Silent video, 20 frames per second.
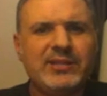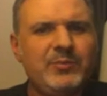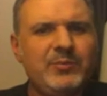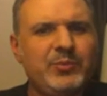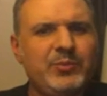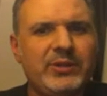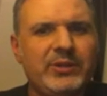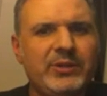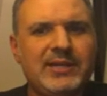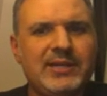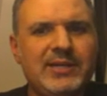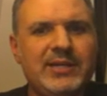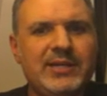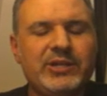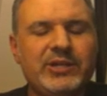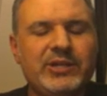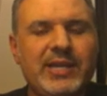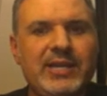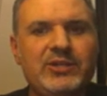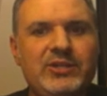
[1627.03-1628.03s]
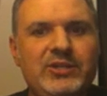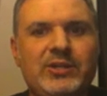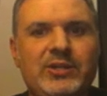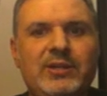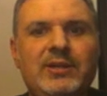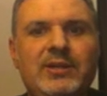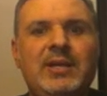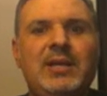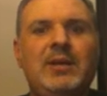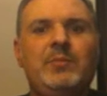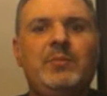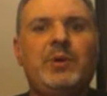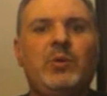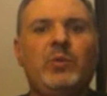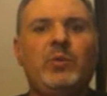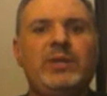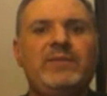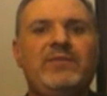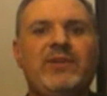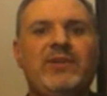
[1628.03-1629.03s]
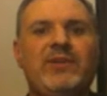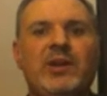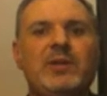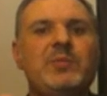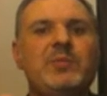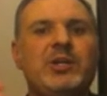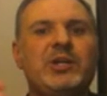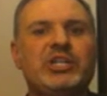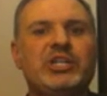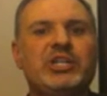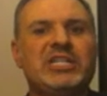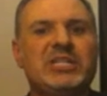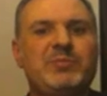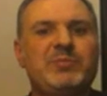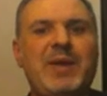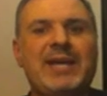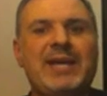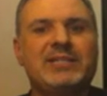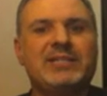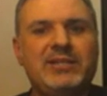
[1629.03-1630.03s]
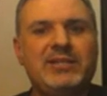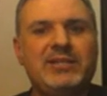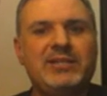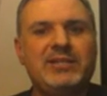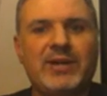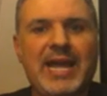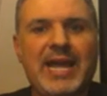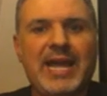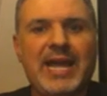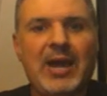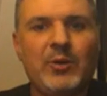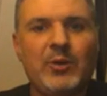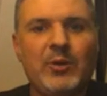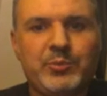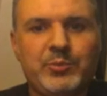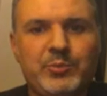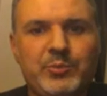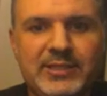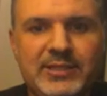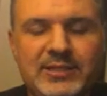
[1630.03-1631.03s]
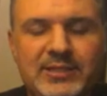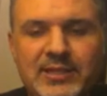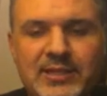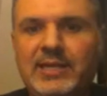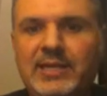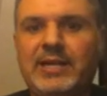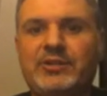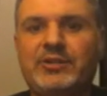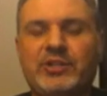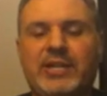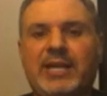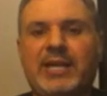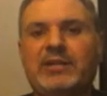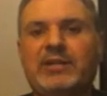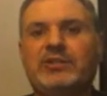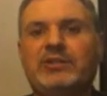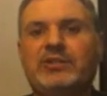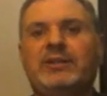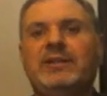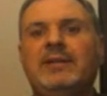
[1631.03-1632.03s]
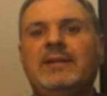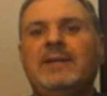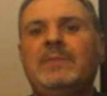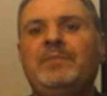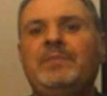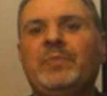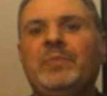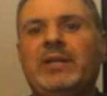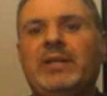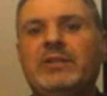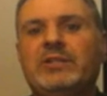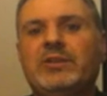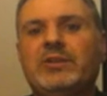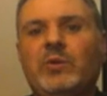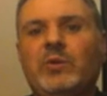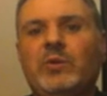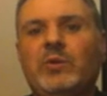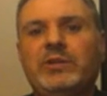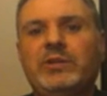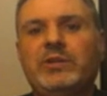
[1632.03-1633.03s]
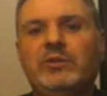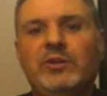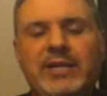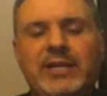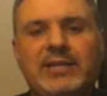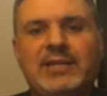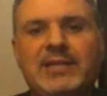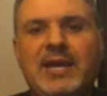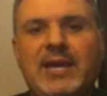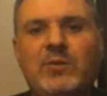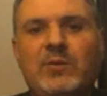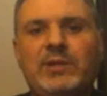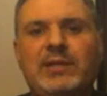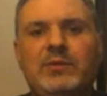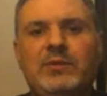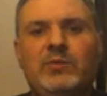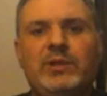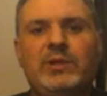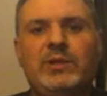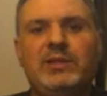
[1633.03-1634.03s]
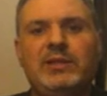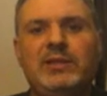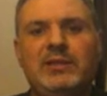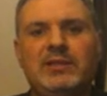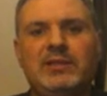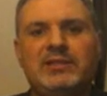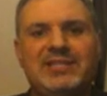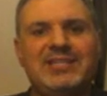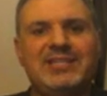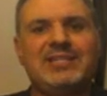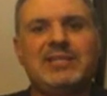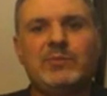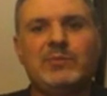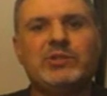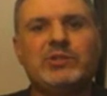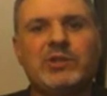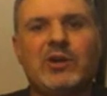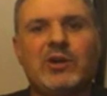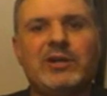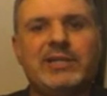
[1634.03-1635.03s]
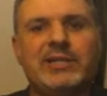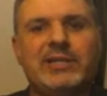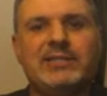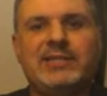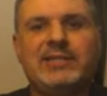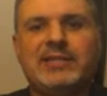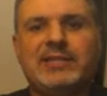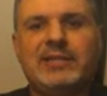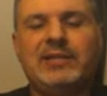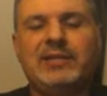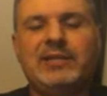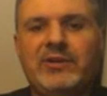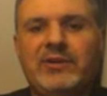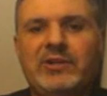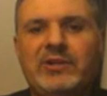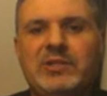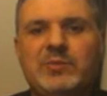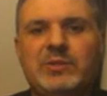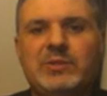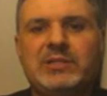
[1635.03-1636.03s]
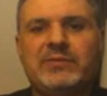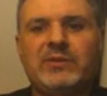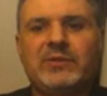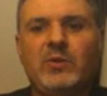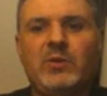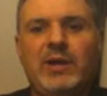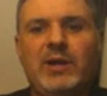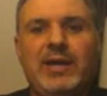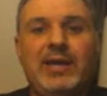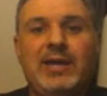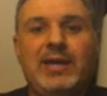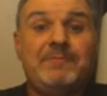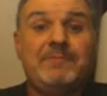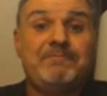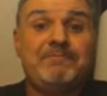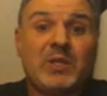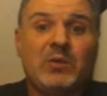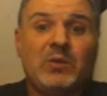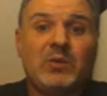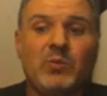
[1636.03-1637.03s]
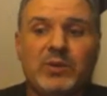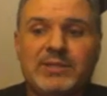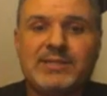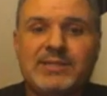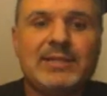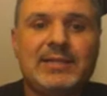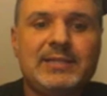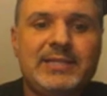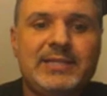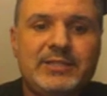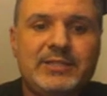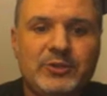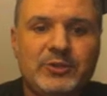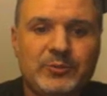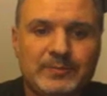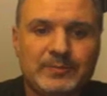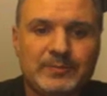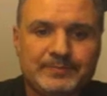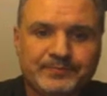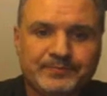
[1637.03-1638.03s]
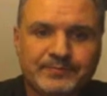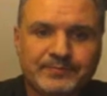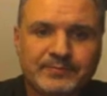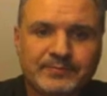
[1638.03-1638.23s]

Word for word: the inputs in education, but we very much expect different outputs in education. And so when you look at that, when the, when the system was architected in a very specific way, what does that lead to?